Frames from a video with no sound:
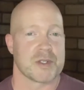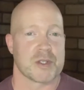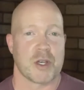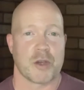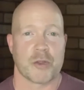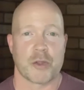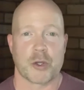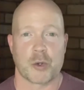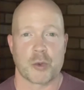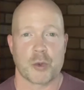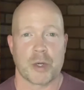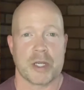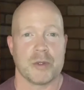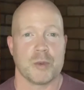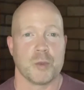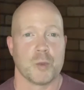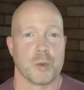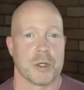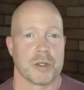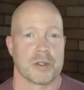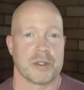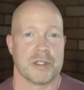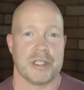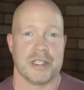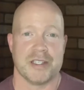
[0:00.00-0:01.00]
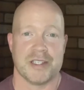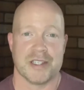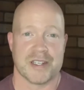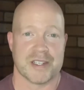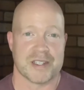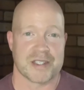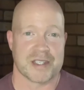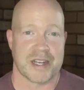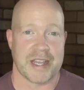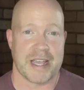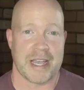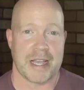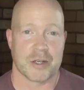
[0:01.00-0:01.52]
and all the great work that he did
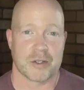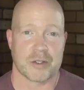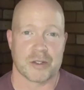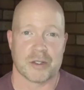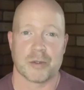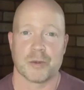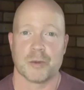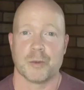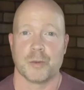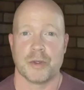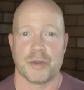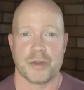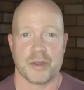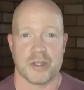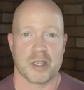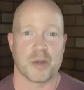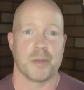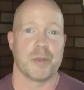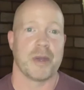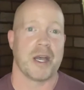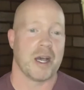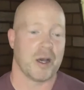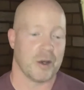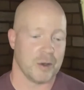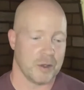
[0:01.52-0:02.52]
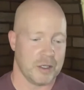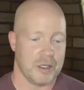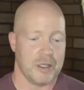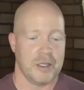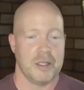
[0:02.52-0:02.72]
as an actor and we think about